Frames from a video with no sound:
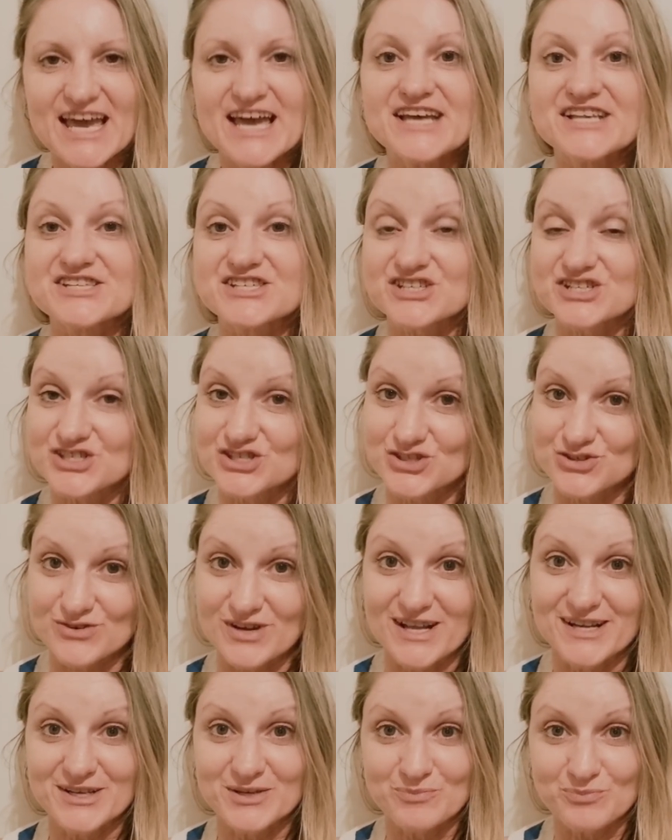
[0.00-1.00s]
It's an
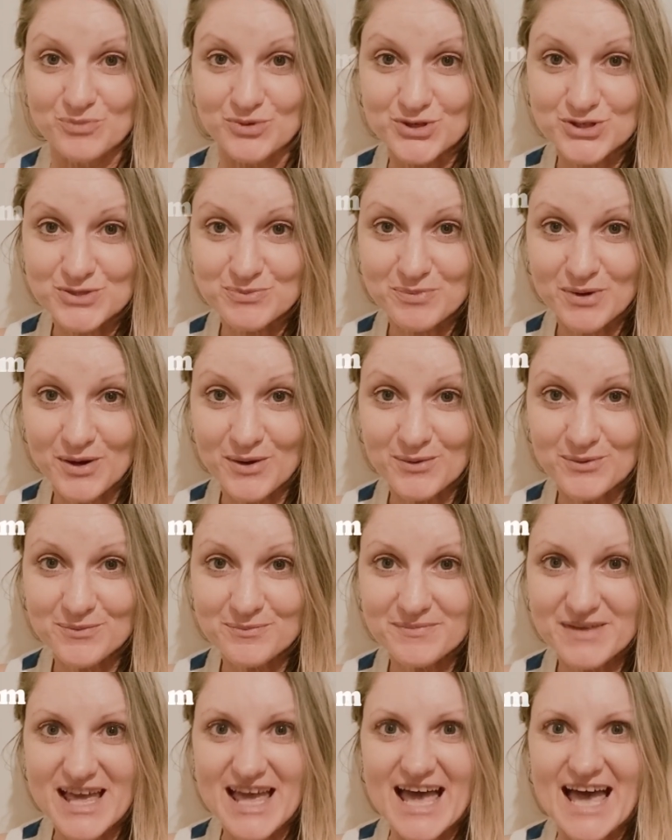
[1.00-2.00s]
Australian bush poem
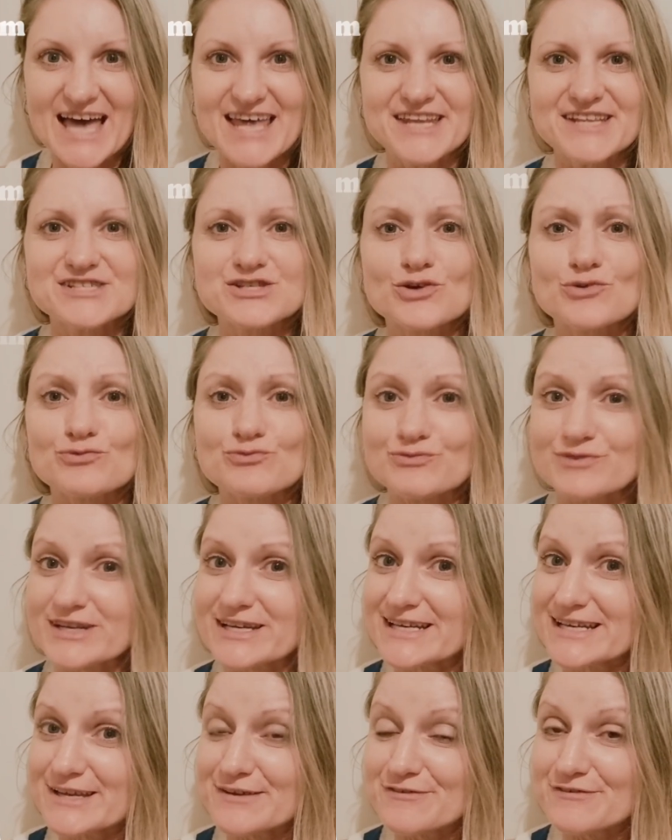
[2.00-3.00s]
and it's a
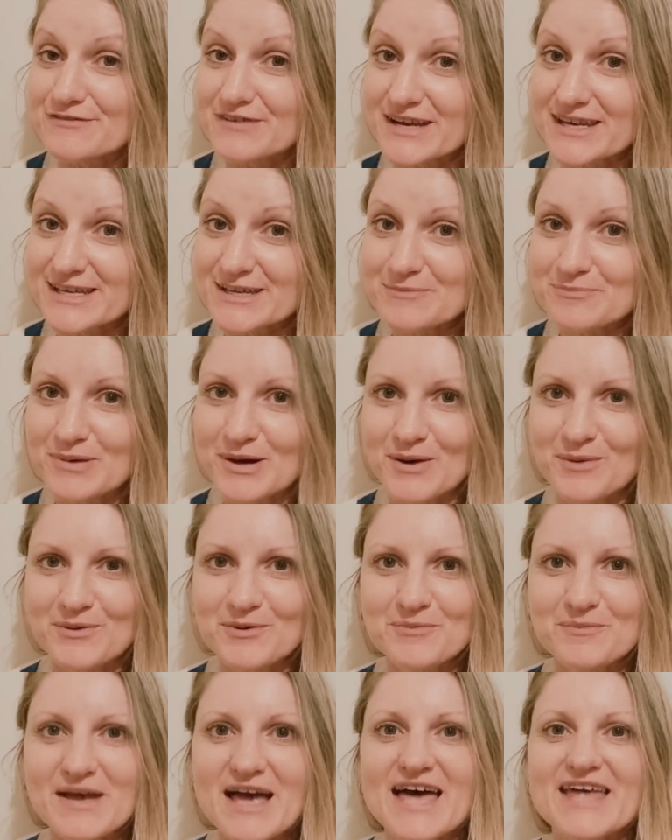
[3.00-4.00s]
really funny
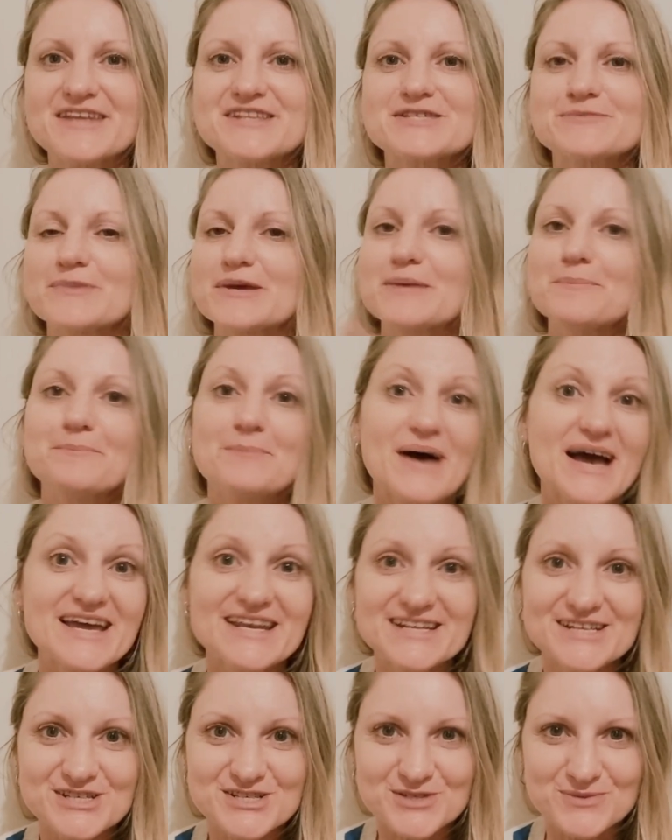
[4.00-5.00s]
poem and it's been made
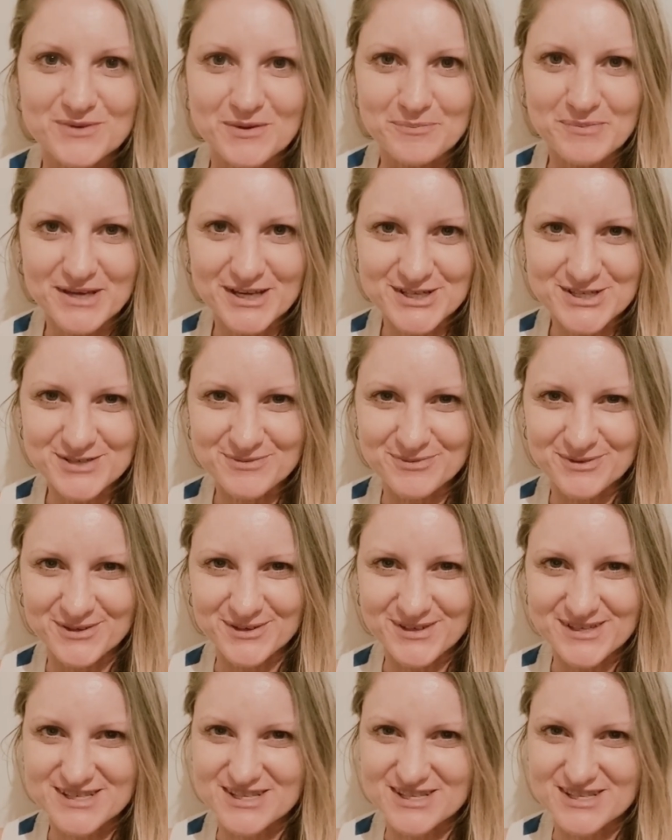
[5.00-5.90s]
into a picture book,